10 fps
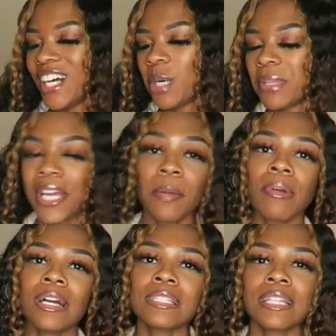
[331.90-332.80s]
The hair
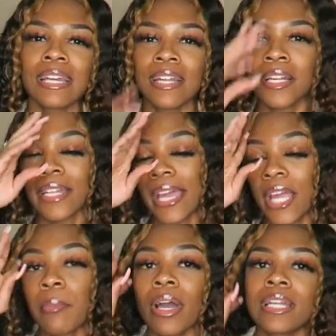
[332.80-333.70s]

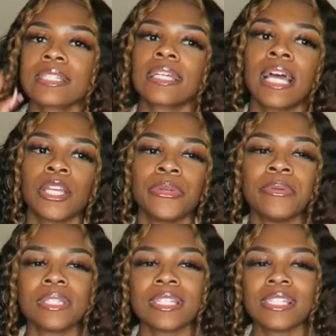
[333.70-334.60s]
products that I
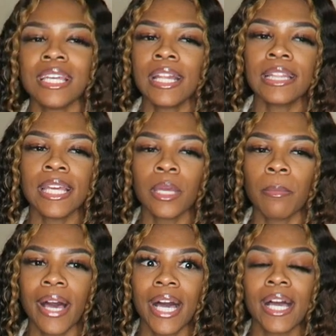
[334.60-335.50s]
use is
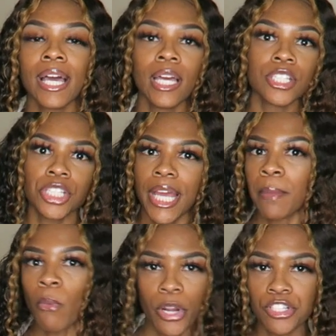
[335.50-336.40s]
anything by
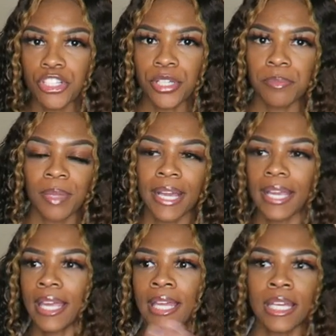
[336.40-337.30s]
Shea Moisture,
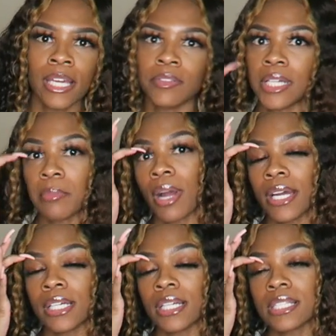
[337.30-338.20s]
like any of their
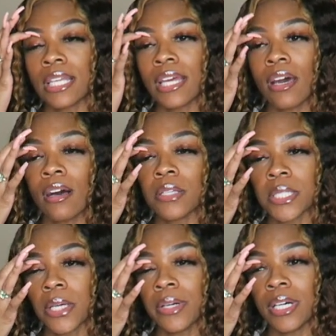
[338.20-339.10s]
products, and
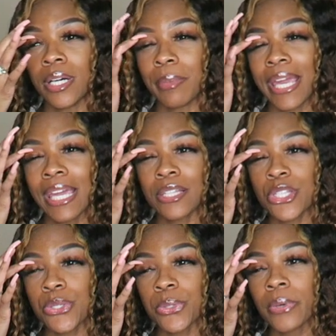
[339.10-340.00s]
also
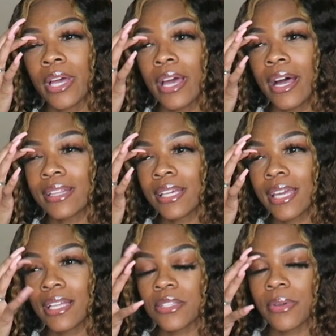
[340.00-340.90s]
Cantu. I think
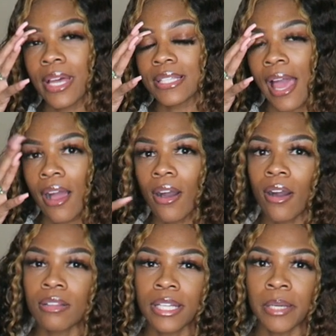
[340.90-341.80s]
Cantu has
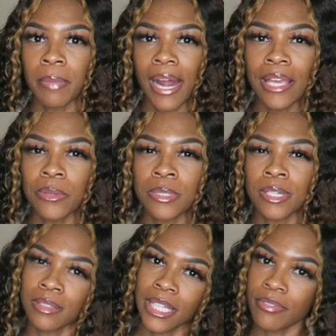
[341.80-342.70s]
alcohol in it, but I use
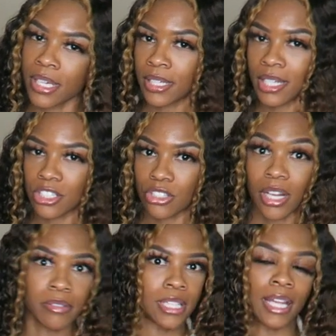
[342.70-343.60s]
their leave-in conditioner.
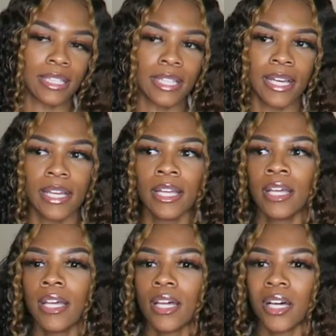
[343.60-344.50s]
I really like that.
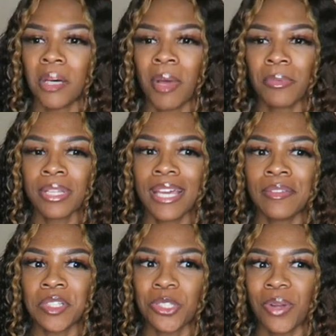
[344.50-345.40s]
I really
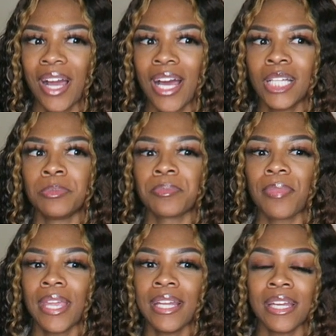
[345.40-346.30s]
haven't tried
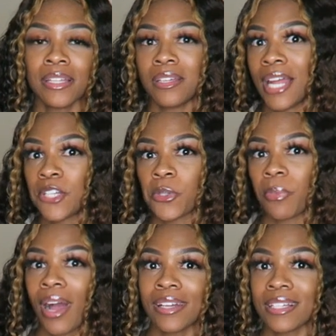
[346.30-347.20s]
any of the natural
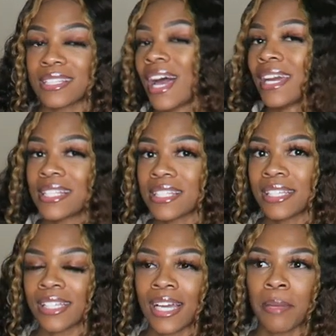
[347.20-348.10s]
products,
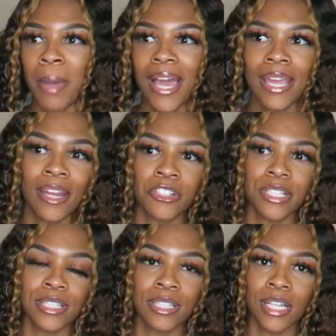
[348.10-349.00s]
honestly. Like, my hair
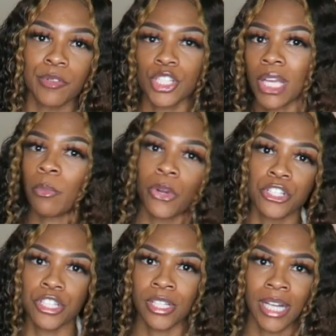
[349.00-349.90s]
just loves Shea
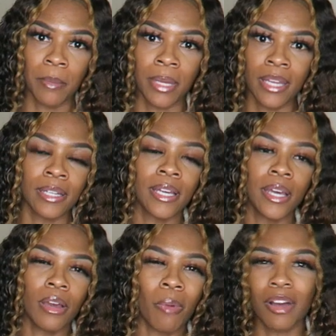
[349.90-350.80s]
Moisture, and I mean,
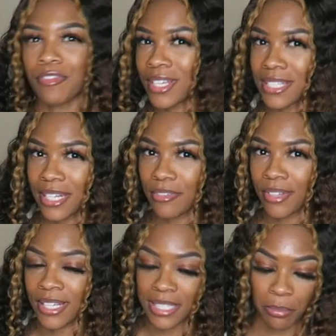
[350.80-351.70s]
why fix it if
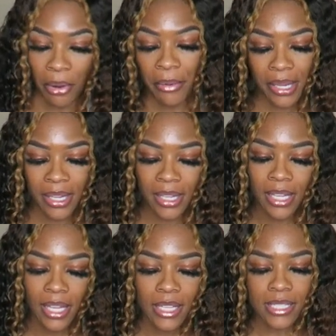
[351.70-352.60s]
it isn't broken?
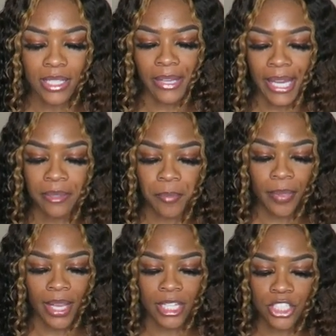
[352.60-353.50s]
So yeah.
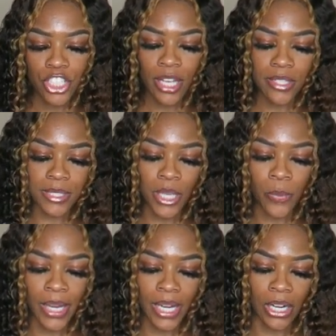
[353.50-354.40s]
And she also said,
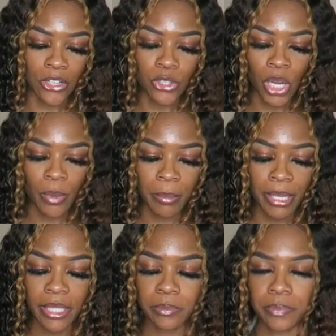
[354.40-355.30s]
what kind of nurse do I want to
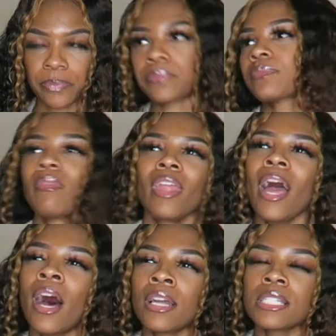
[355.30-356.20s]
be?
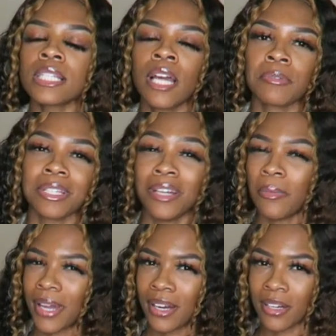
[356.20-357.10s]
I honestly don't really know
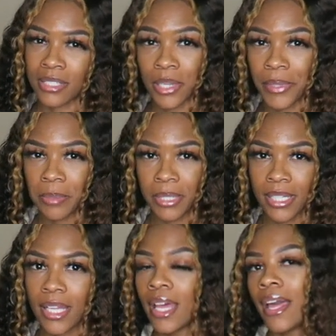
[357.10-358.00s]
what kind of nurse I want to
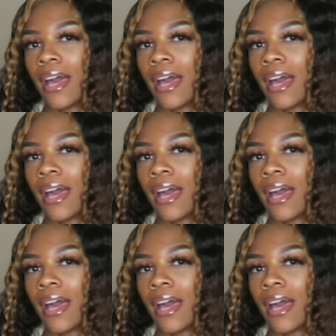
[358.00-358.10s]
be.